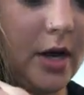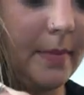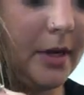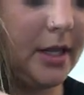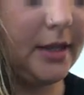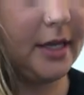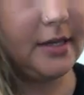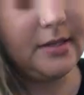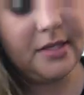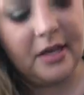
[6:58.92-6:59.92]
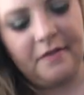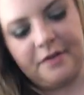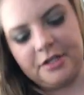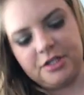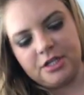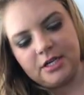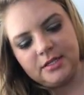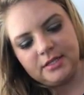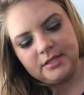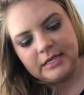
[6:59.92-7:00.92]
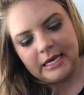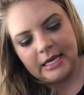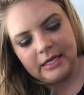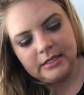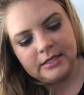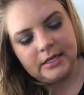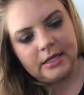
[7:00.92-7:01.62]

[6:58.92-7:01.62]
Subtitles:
I'm going to let that sit for just a second and